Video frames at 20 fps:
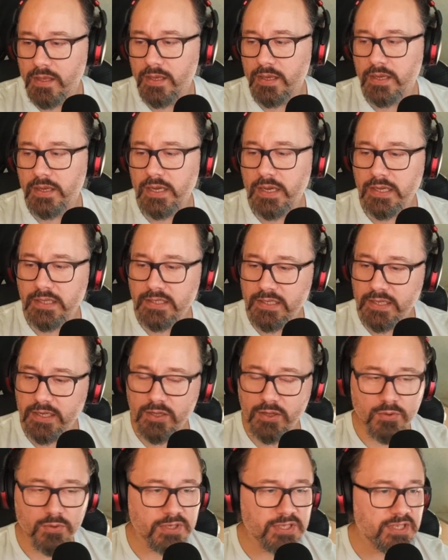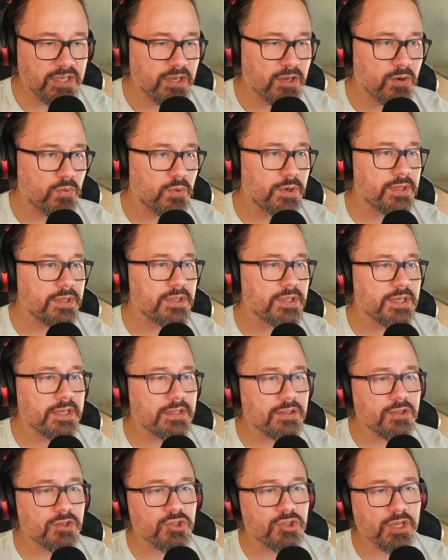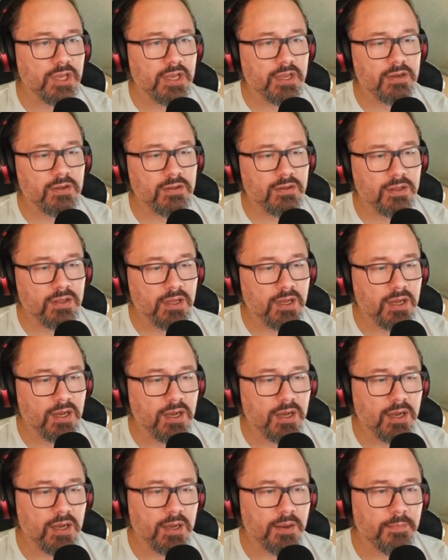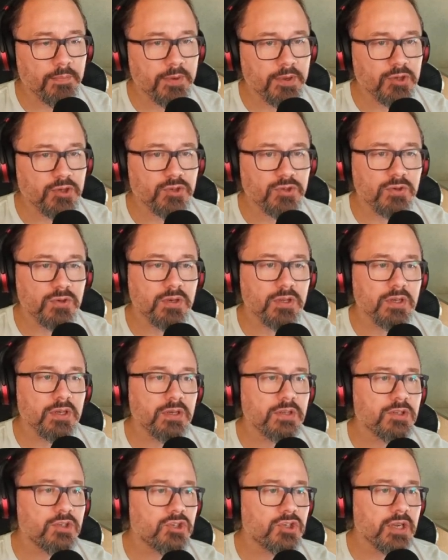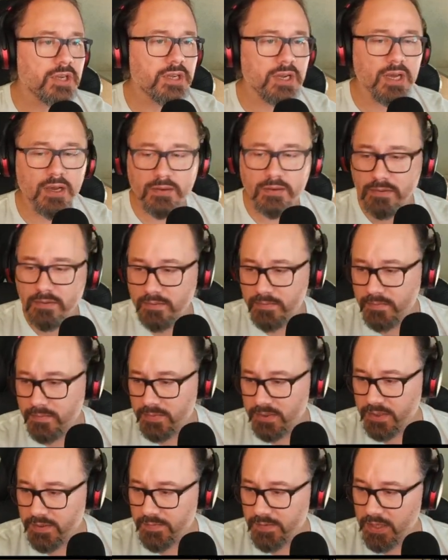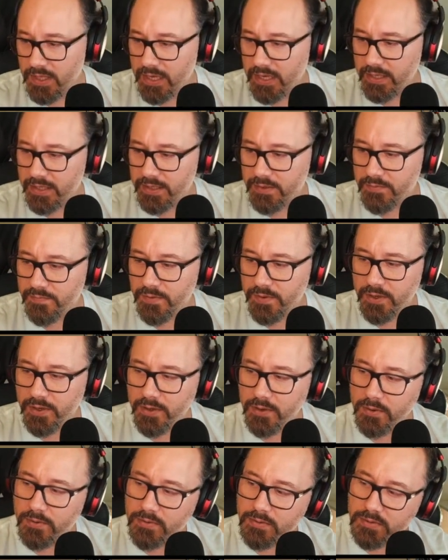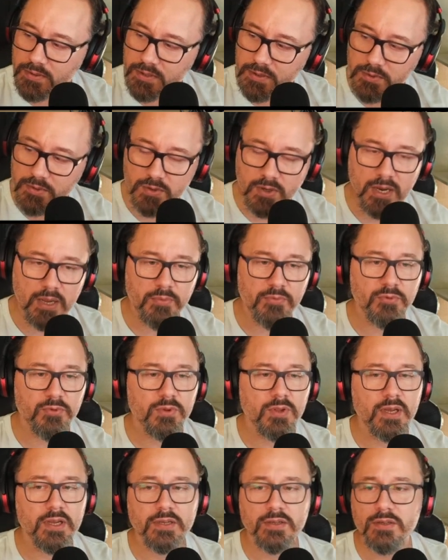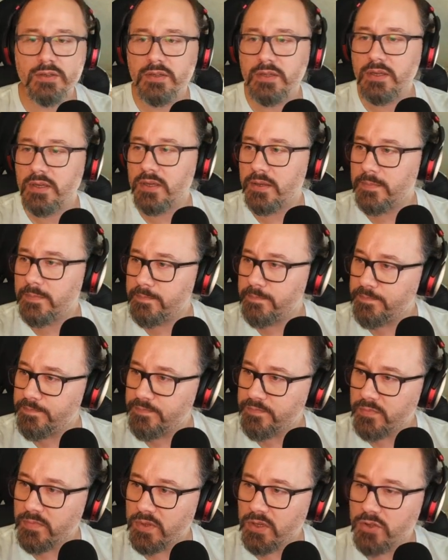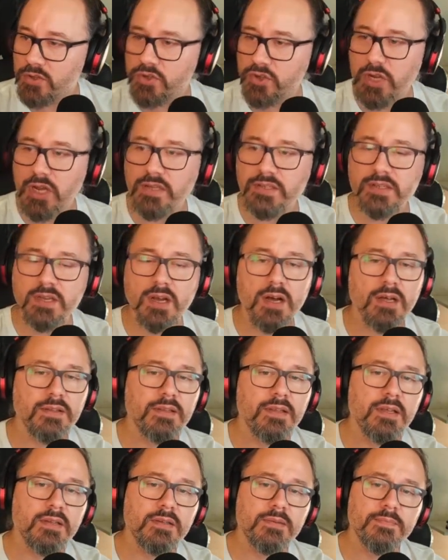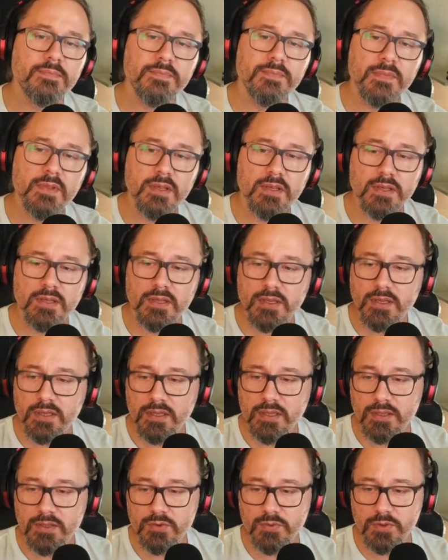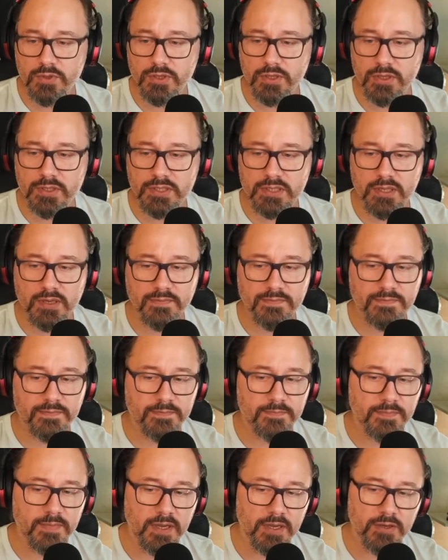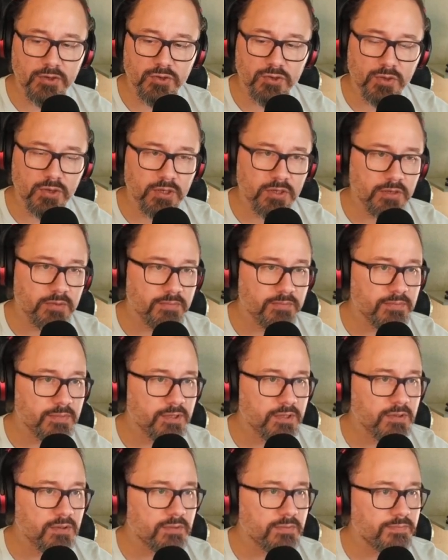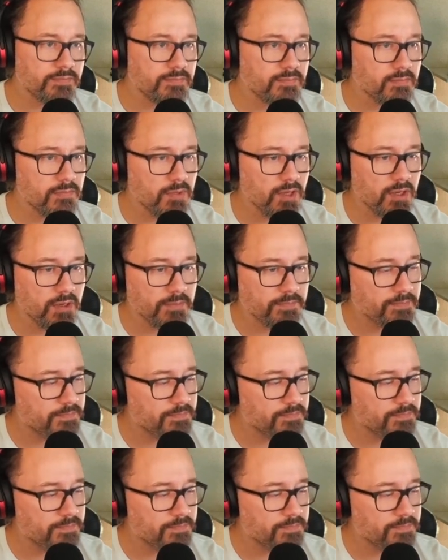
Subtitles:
Guys, like I always say, I already linked the channel. Make sure to check it out. Leave a like in the video. Subscribe if you like Sha's content. It's really good stuff. I enjoy it. So, yeah.